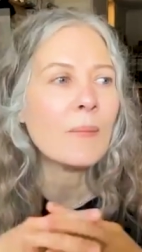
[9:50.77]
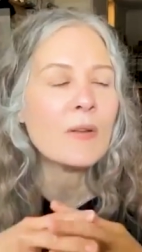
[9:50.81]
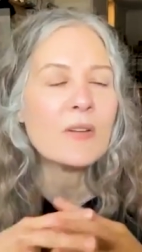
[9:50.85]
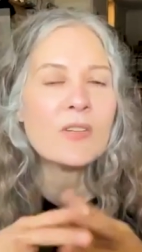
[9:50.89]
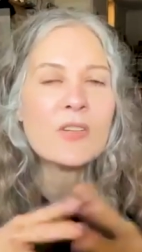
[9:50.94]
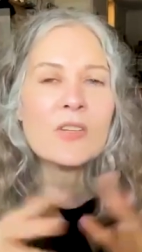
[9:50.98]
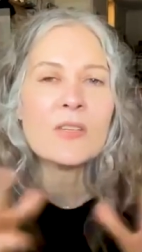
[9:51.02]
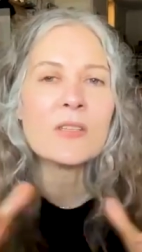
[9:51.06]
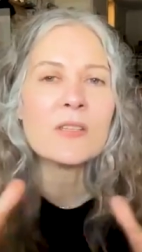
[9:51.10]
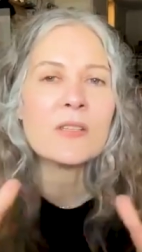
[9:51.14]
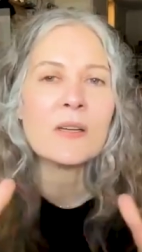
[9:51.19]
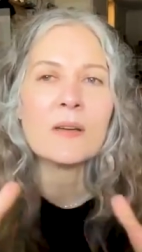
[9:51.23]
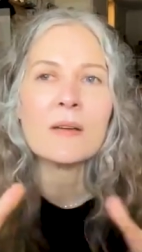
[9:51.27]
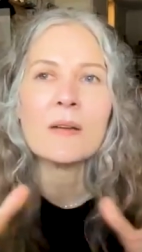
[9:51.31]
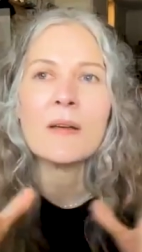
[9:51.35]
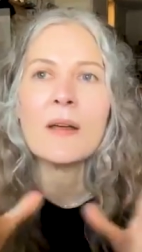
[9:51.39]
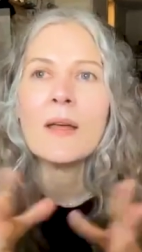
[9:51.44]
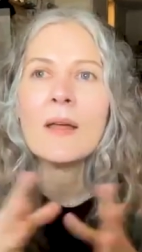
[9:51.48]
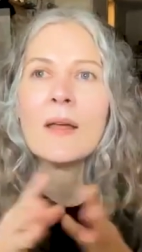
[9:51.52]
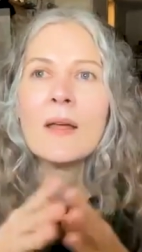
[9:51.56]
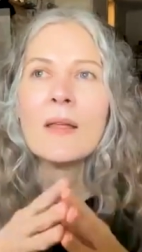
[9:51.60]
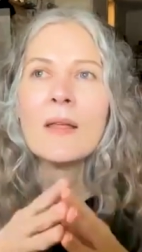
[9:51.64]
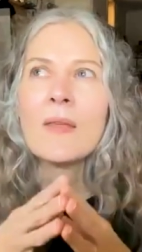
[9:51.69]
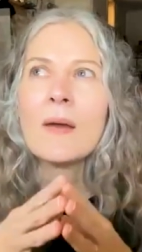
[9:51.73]
It just uh
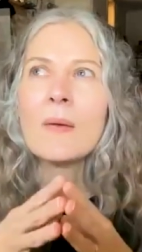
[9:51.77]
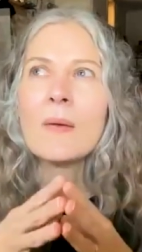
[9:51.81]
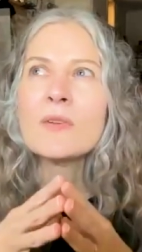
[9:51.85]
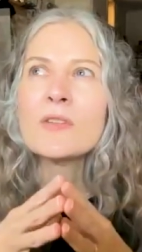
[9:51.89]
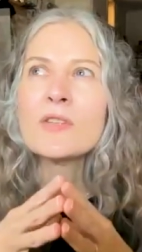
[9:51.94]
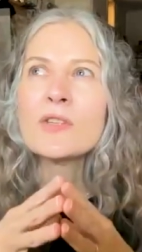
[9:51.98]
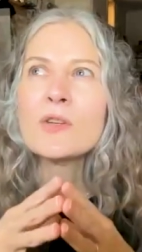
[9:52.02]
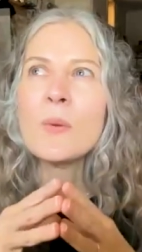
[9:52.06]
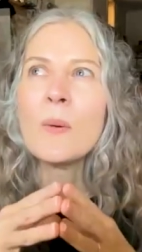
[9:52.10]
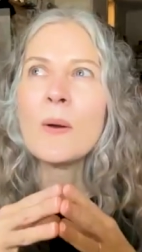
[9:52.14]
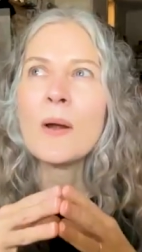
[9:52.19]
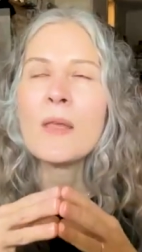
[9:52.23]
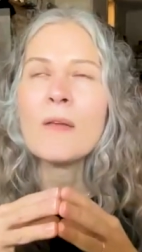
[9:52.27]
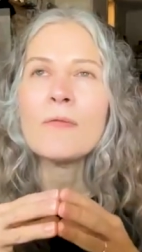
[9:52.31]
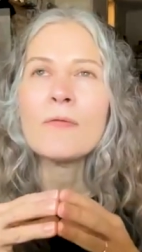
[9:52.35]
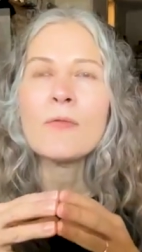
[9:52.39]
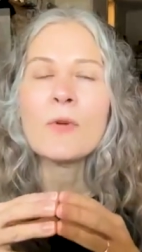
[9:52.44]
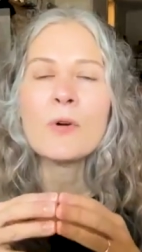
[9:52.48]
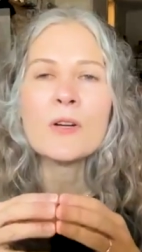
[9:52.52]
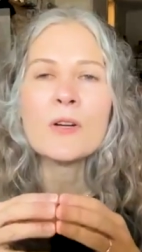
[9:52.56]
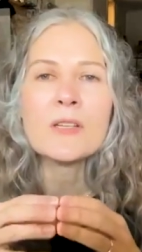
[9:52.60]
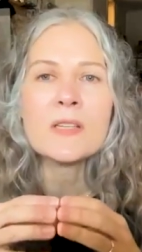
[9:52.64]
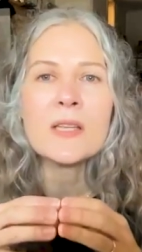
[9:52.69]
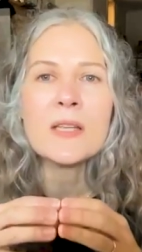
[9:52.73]
that was
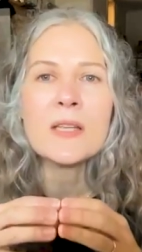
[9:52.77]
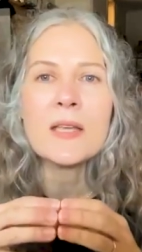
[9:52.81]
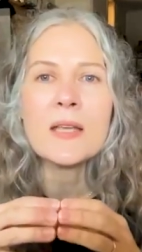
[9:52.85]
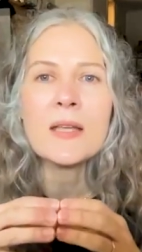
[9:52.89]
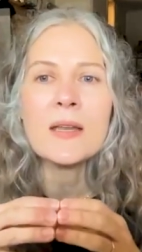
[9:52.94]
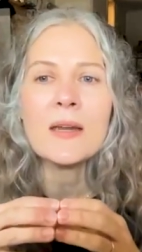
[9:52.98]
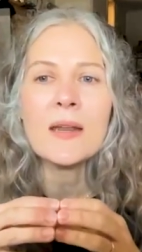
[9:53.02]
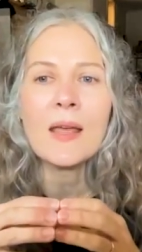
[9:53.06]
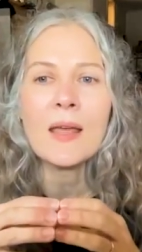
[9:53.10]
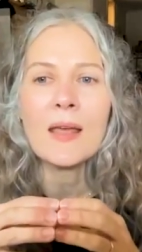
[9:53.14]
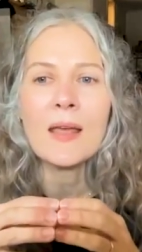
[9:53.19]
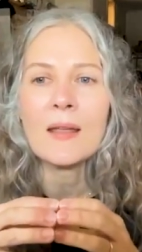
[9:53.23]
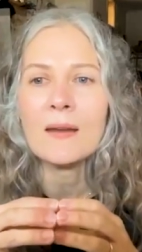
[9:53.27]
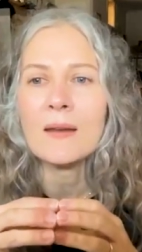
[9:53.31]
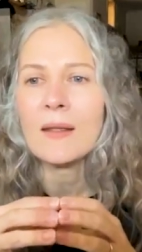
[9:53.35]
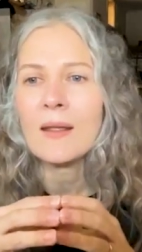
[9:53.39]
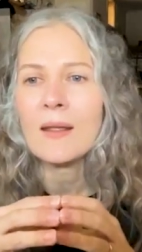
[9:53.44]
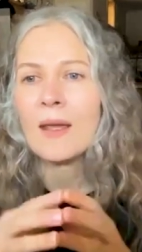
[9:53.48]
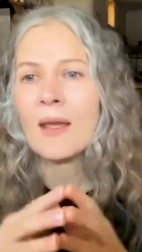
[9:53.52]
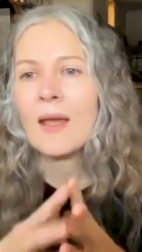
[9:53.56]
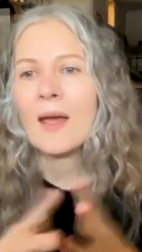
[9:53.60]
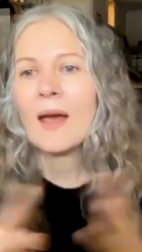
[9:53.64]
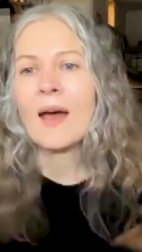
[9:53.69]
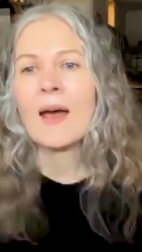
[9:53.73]
2014, and
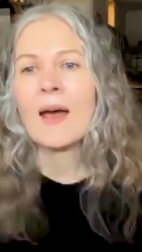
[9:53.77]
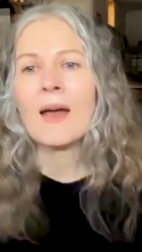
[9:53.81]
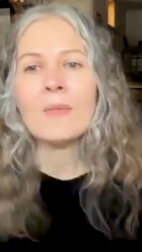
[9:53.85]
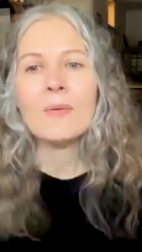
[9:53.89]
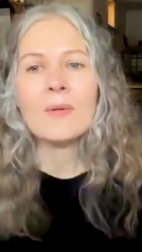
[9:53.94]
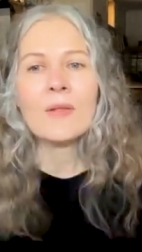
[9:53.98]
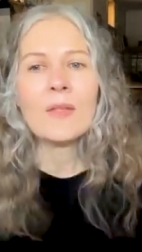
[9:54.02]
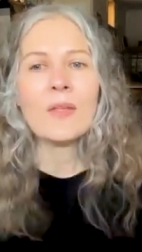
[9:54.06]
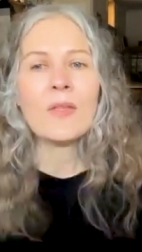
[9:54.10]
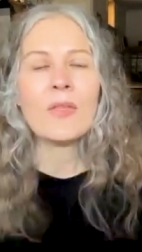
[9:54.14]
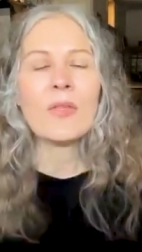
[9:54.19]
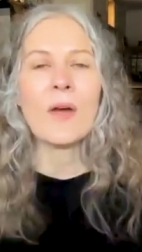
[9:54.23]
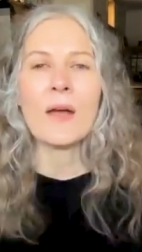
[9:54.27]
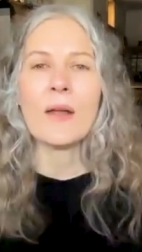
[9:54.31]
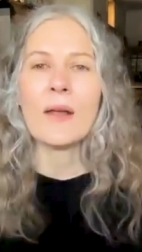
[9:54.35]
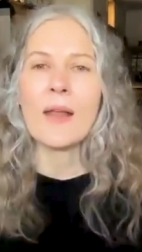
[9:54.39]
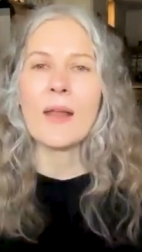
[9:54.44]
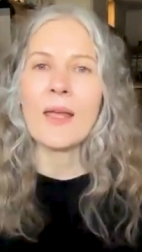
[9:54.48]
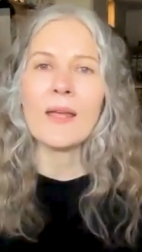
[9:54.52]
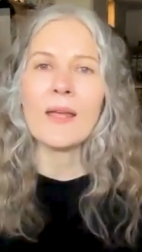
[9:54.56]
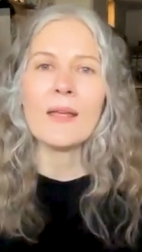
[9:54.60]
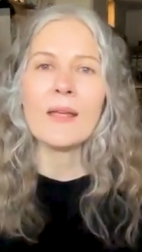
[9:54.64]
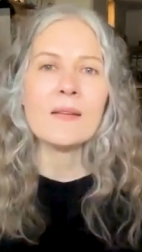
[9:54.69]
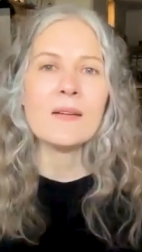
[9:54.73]
I really thought,
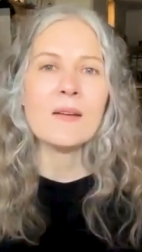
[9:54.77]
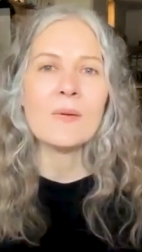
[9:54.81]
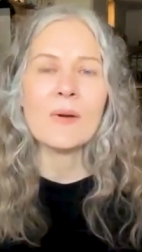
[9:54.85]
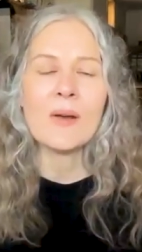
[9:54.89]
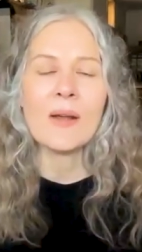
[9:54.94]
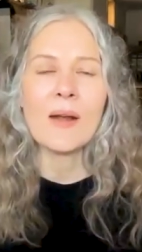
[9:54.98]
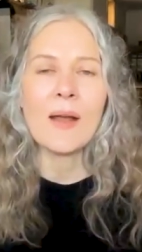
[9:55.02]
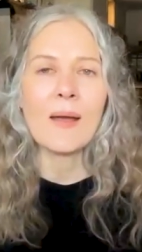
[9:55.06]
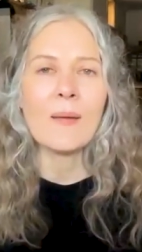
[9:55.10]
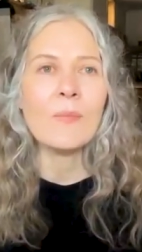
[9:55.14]
hey, you know what?